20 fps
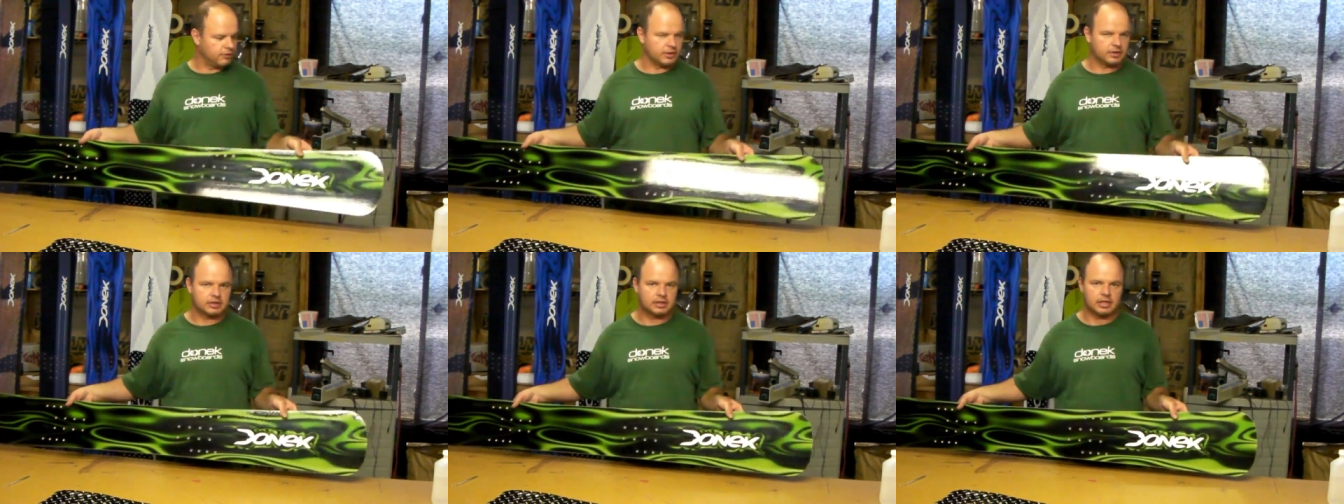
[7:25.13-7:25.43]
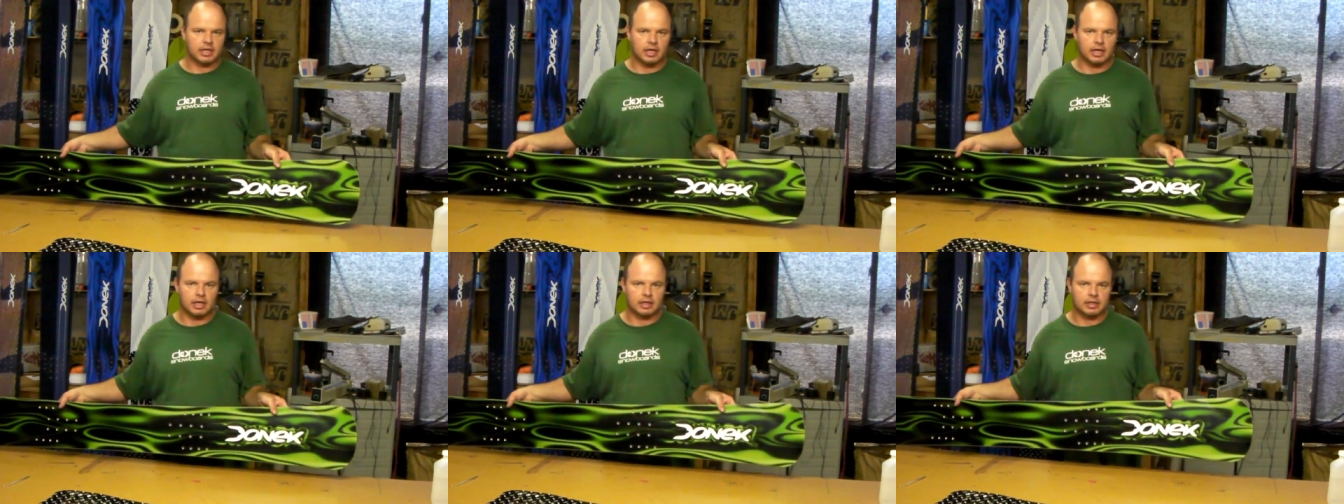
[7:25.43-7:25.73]
It's
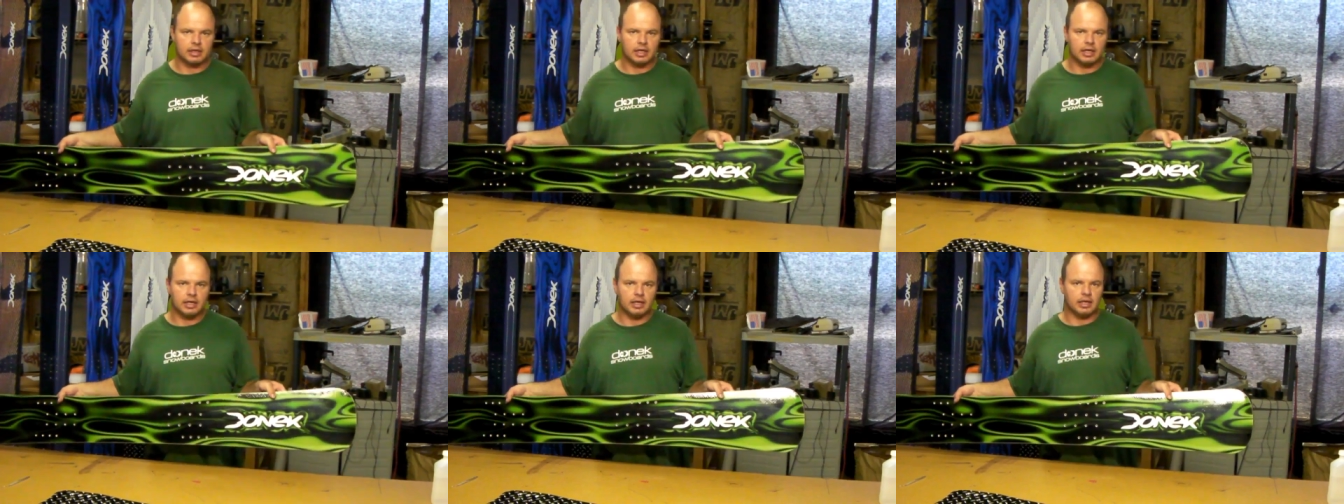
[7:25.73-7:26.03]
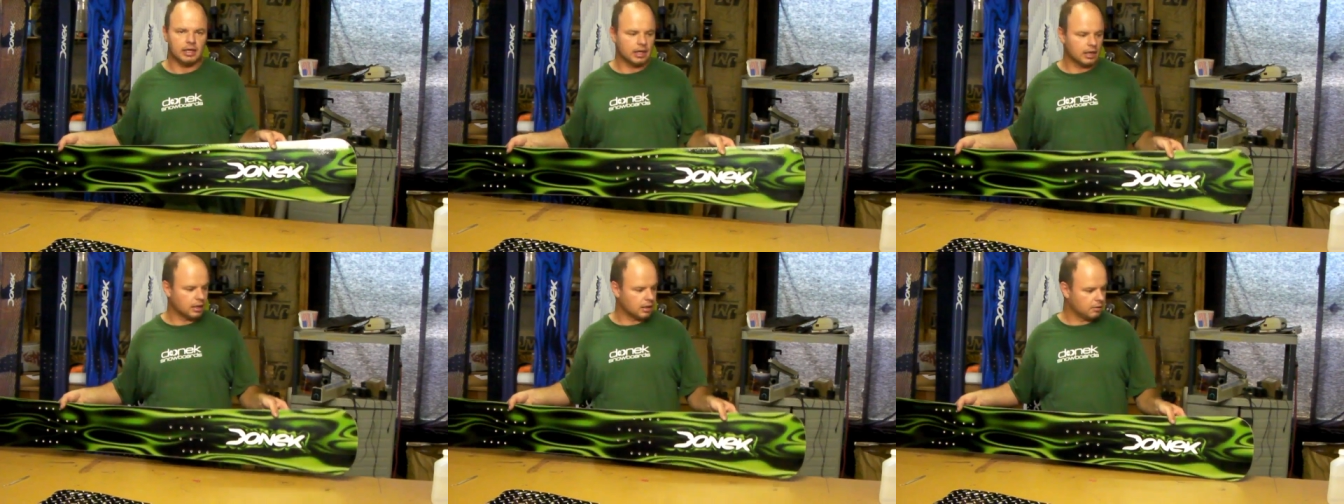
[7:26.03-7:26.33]
got
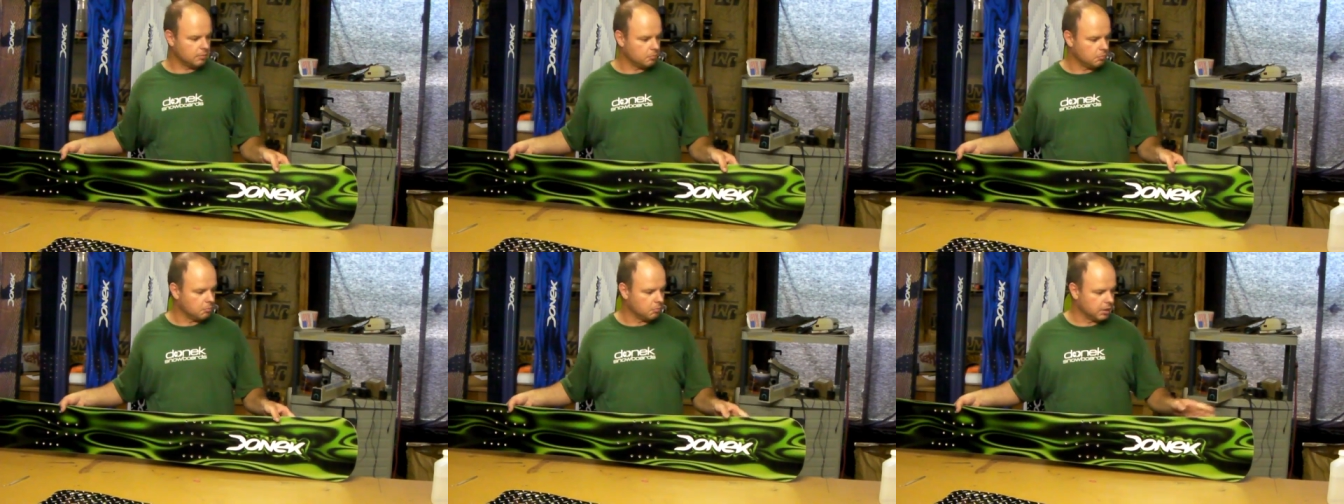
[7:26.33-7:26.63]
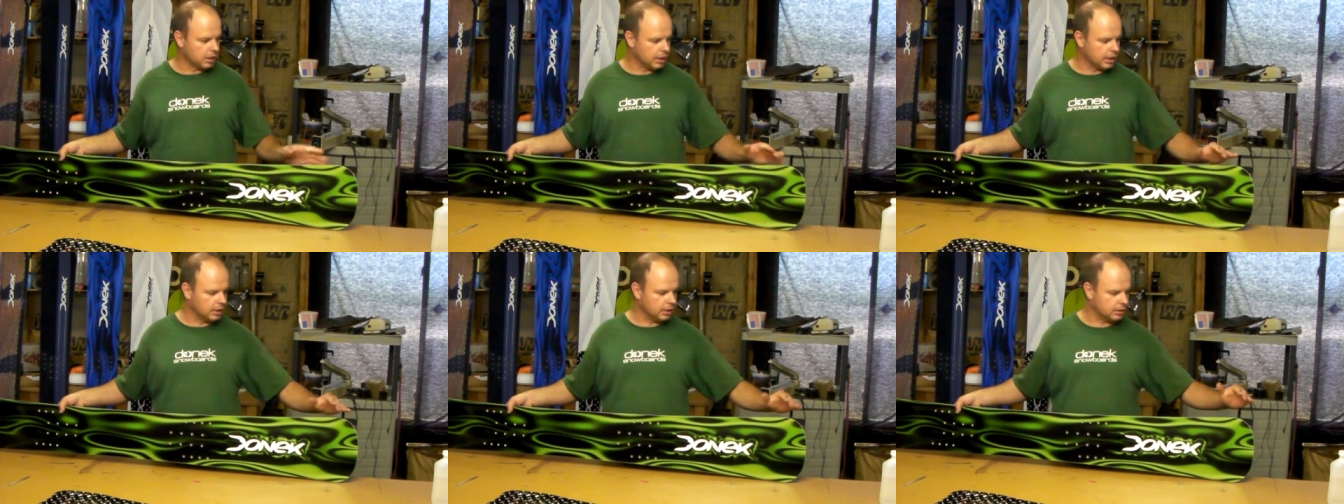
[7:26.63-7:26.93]
a
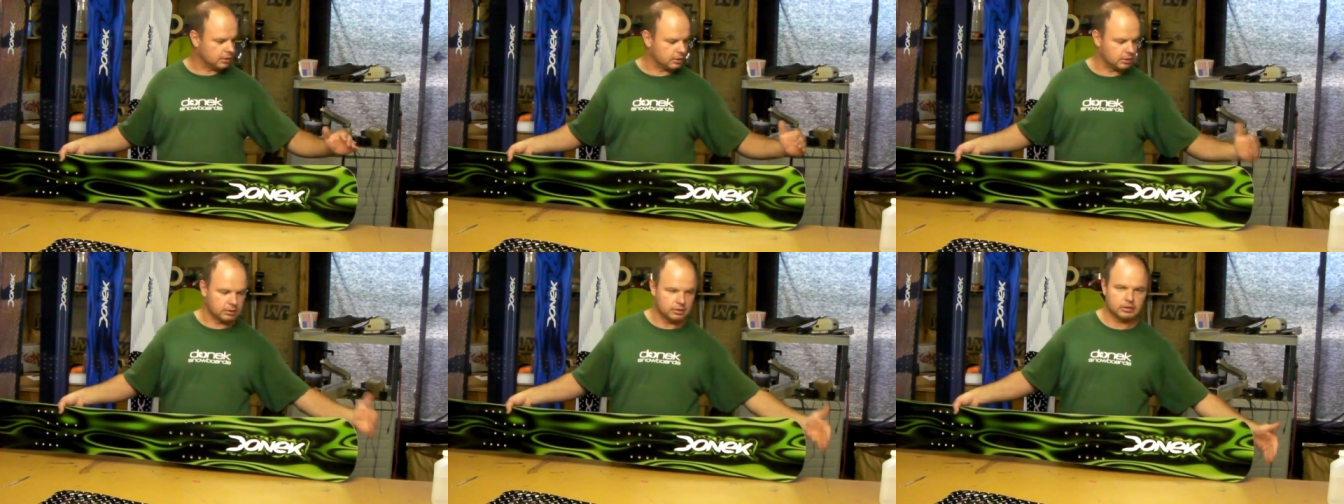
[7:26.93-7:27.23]
blunt